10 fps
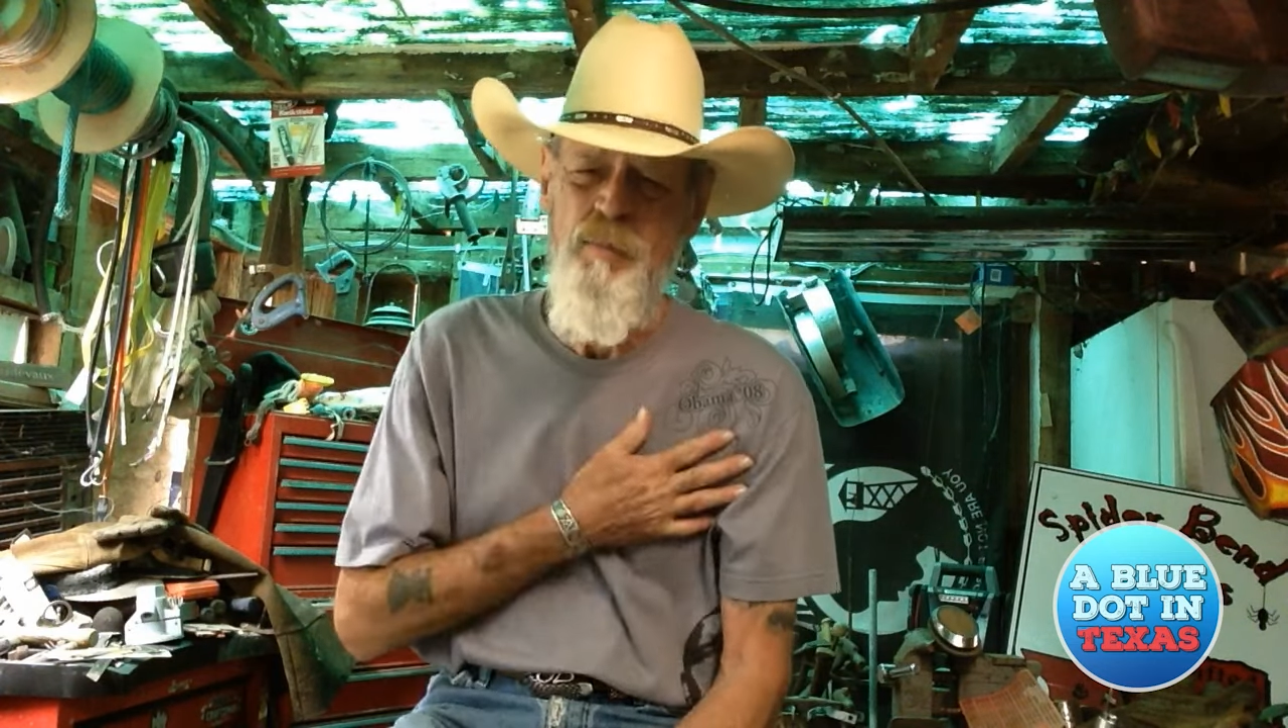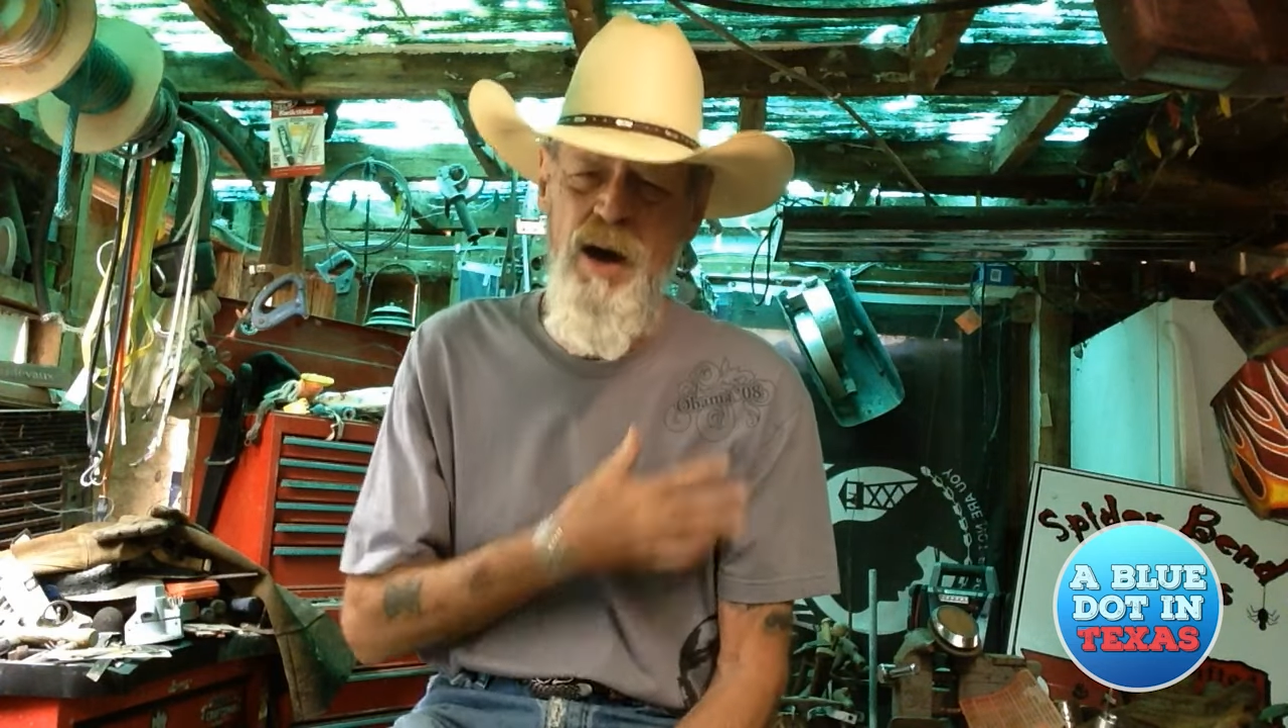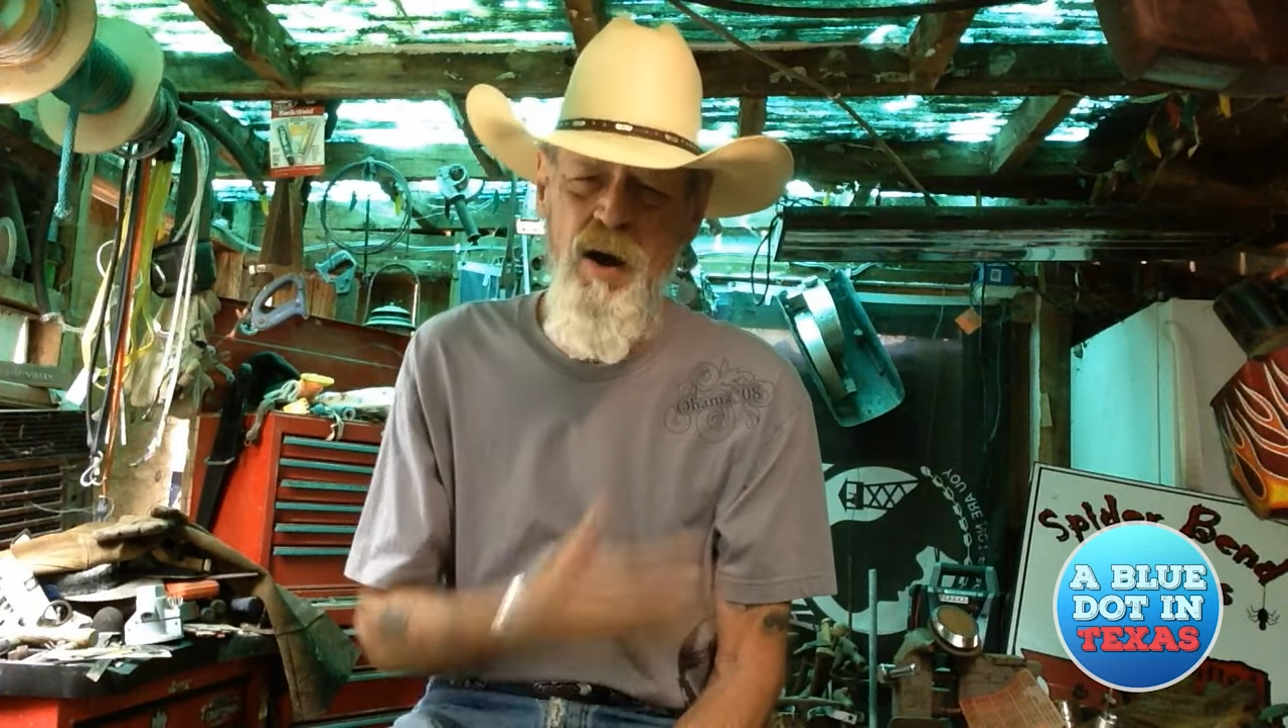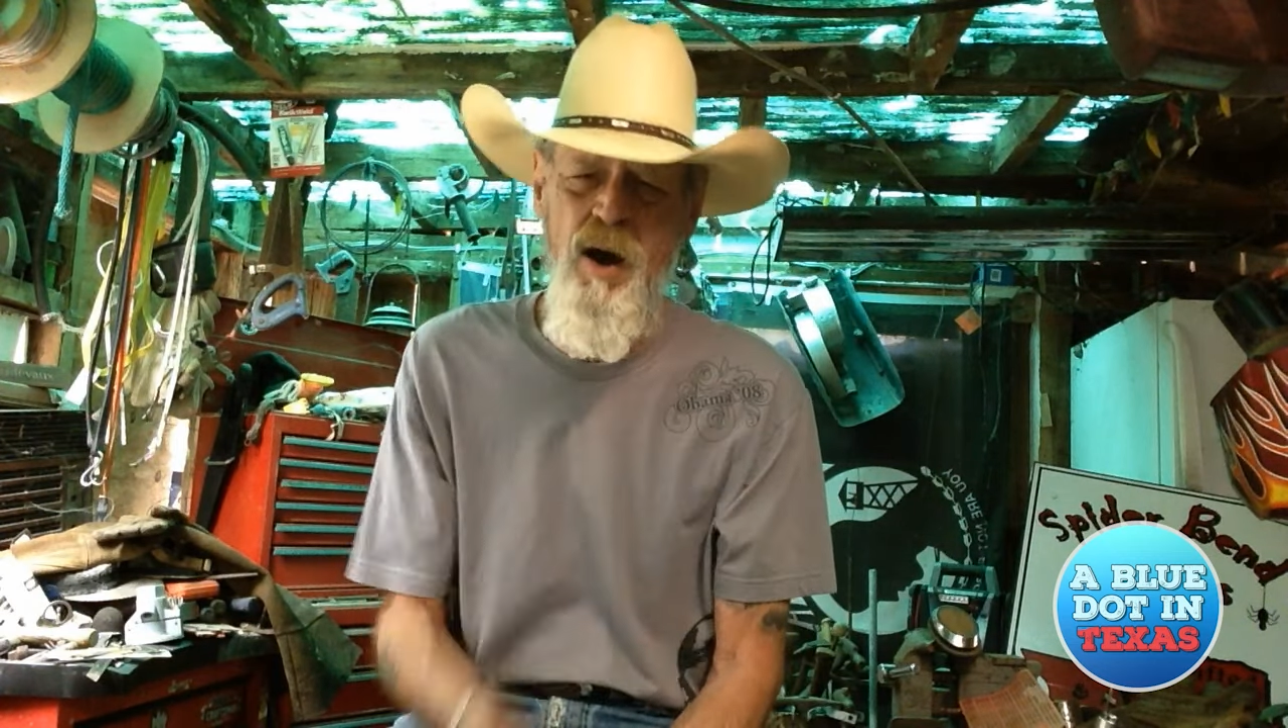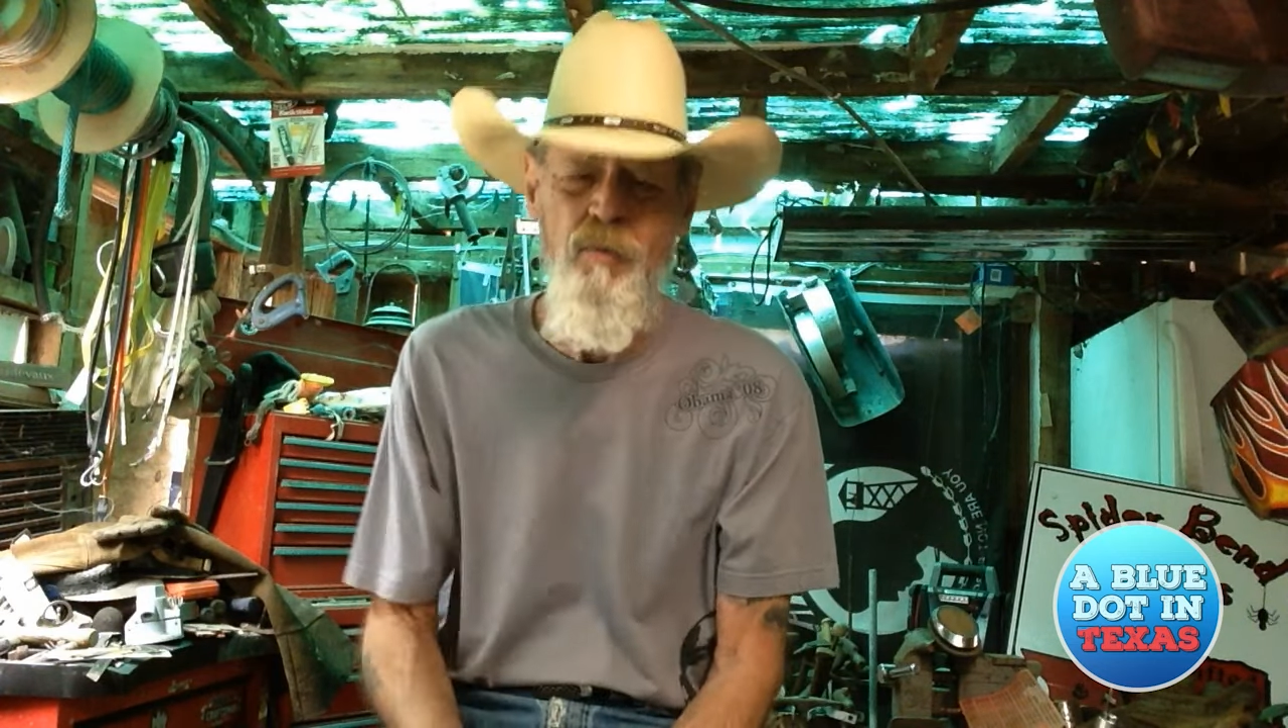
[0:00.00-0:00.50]

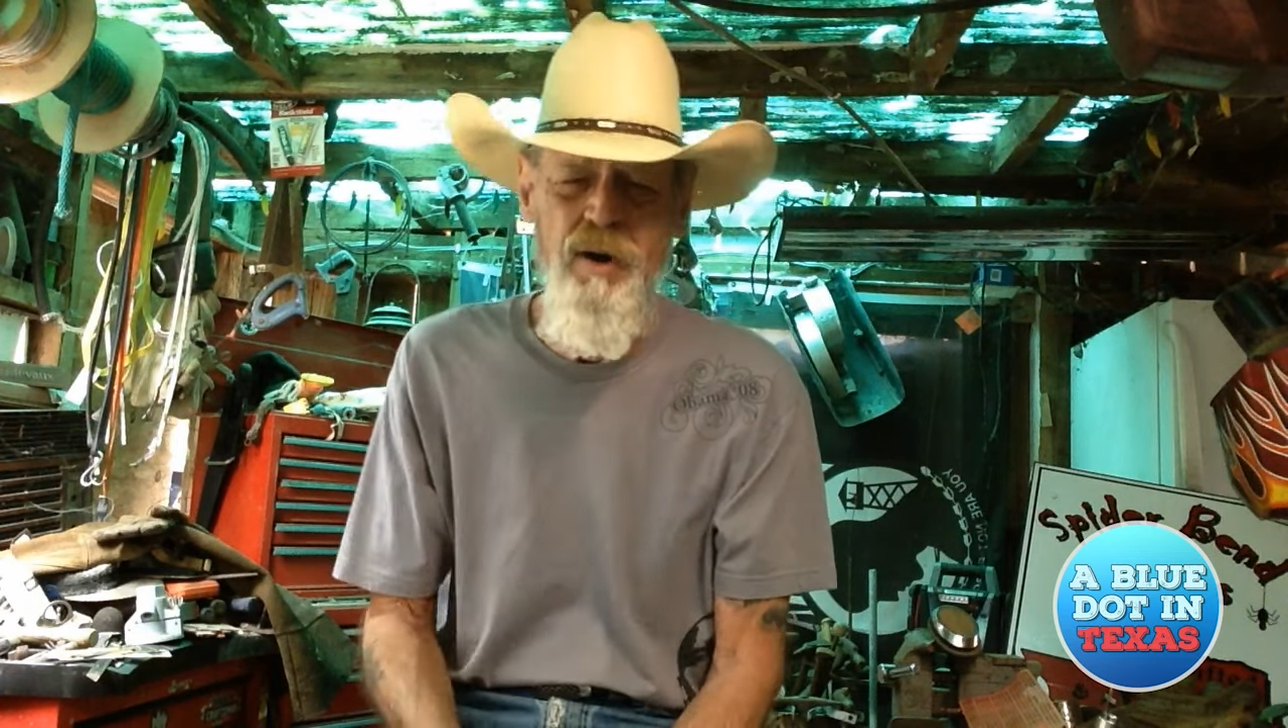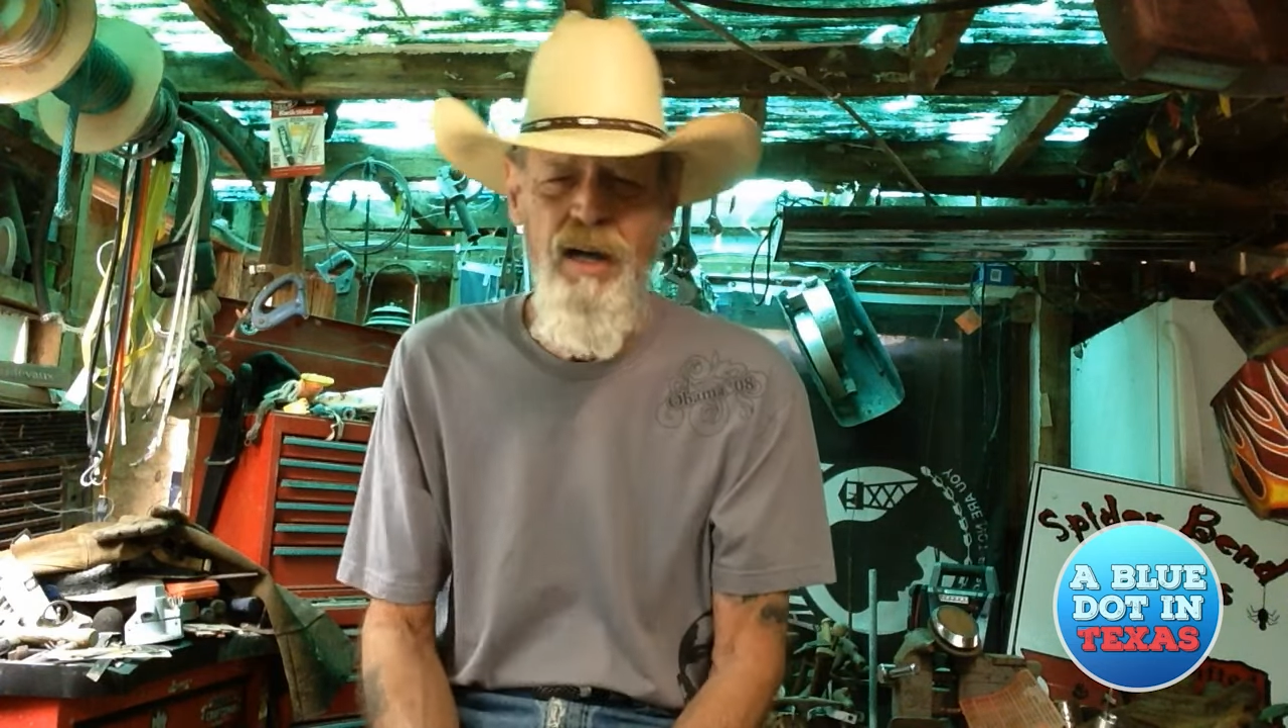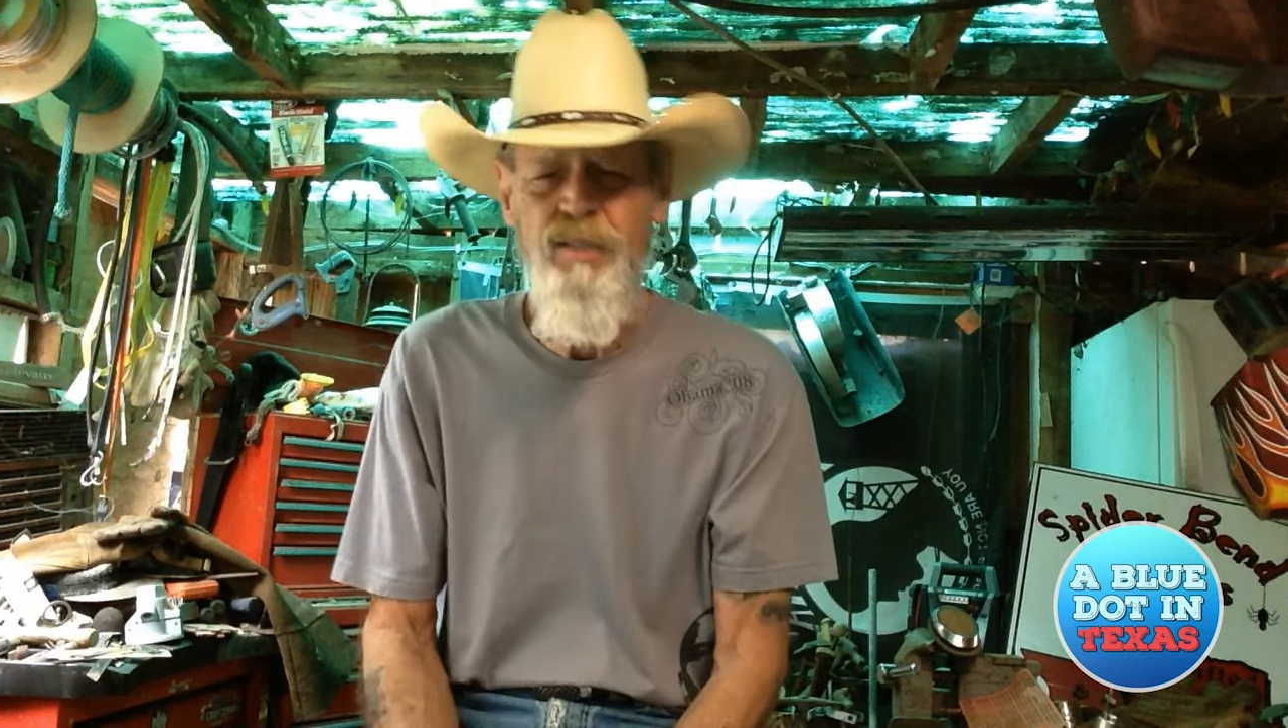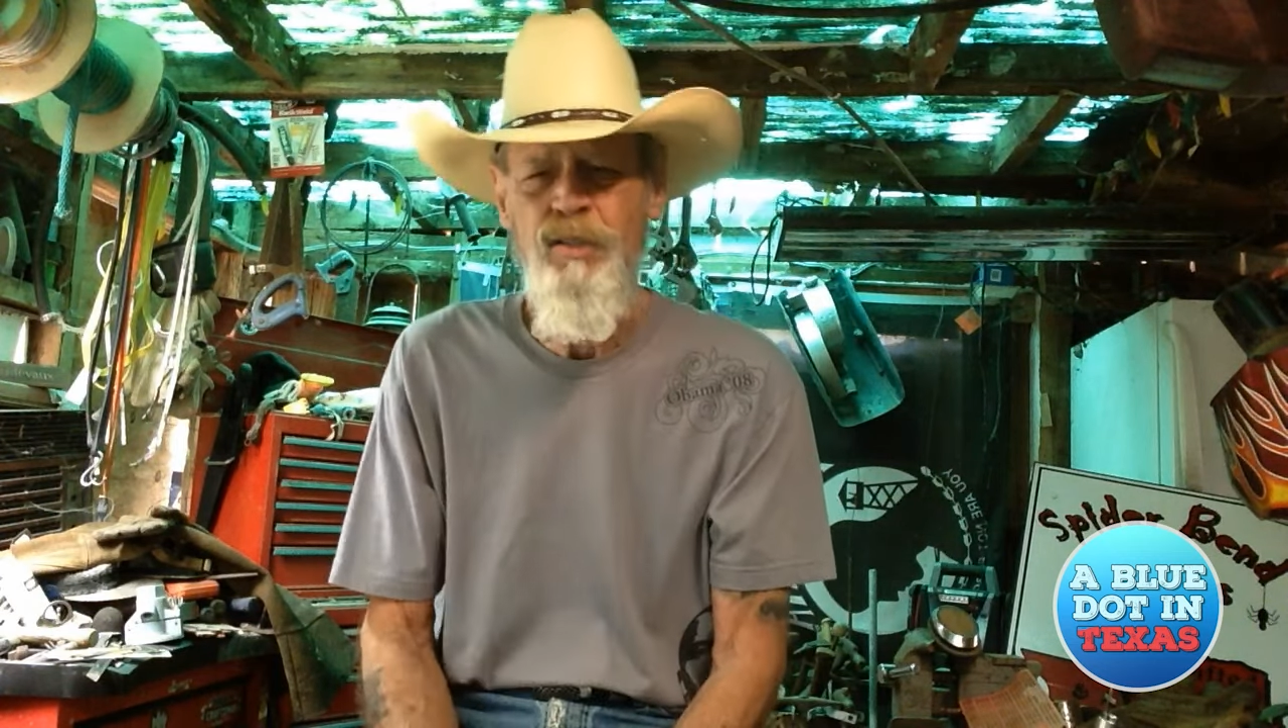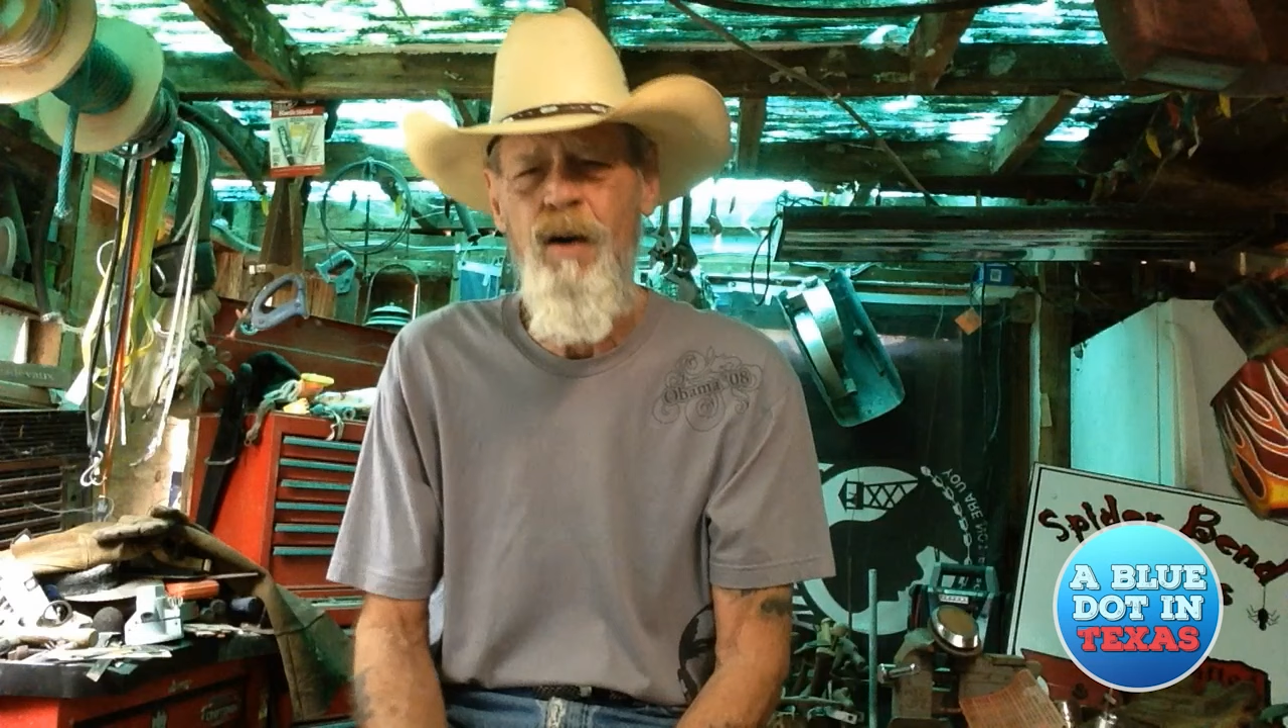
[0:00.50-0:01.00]
my heart when
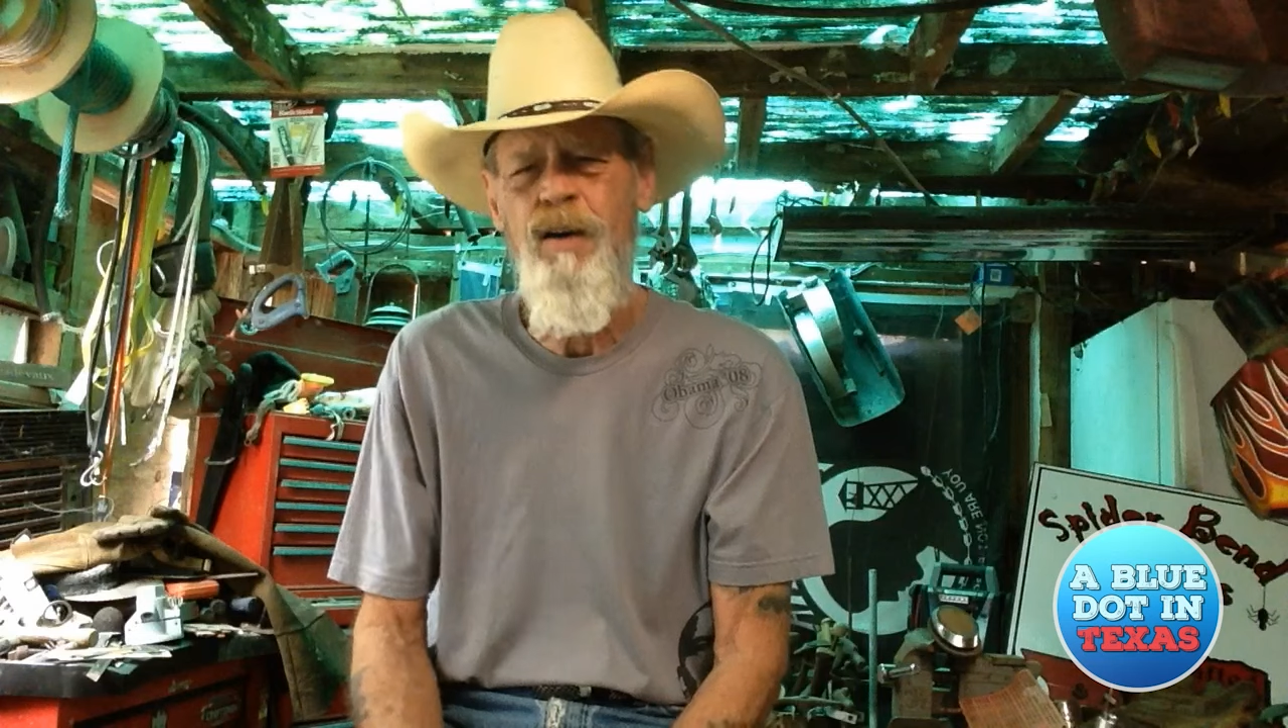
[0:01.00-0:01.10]
I saw